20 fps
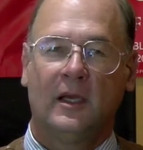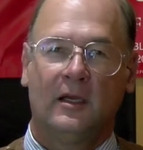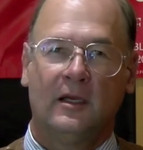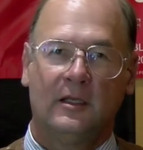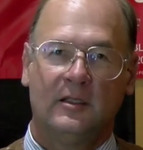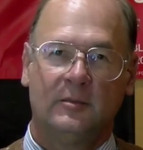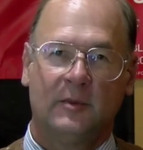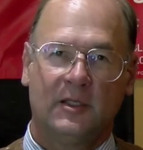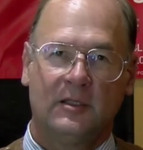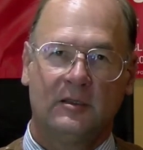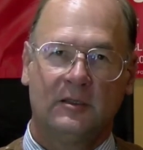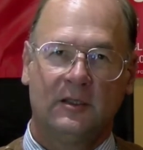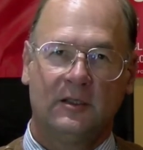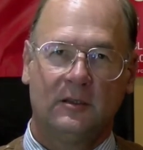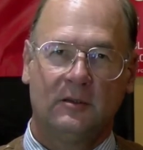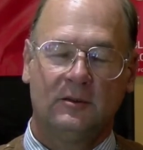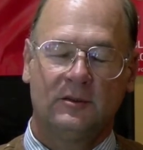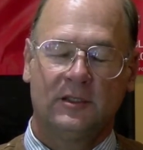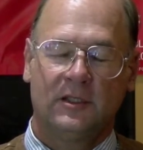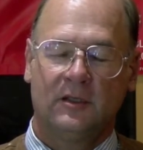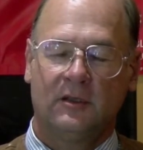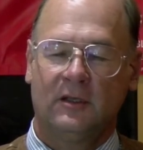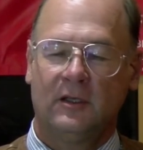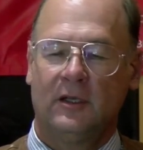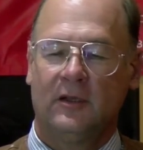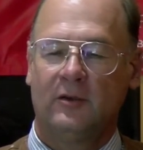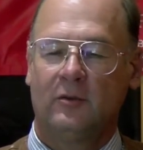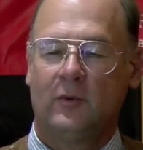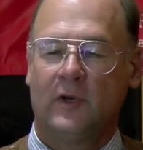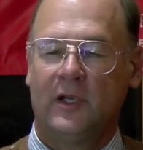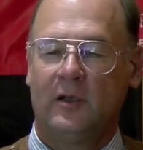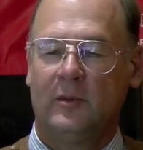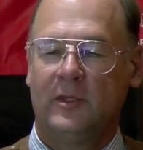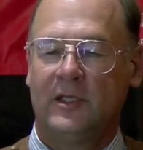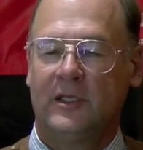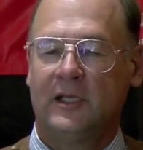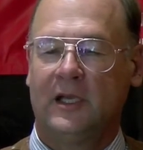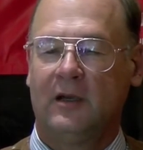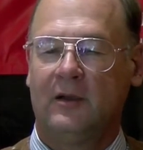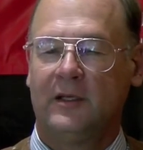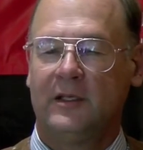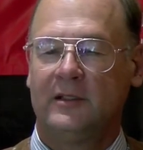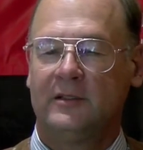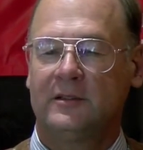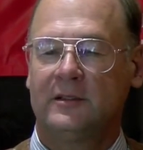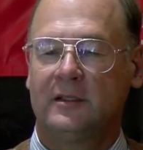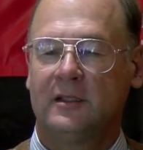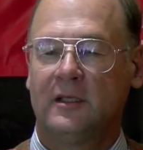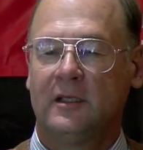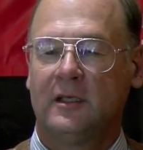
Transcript: especially those here in other Wyoming counties,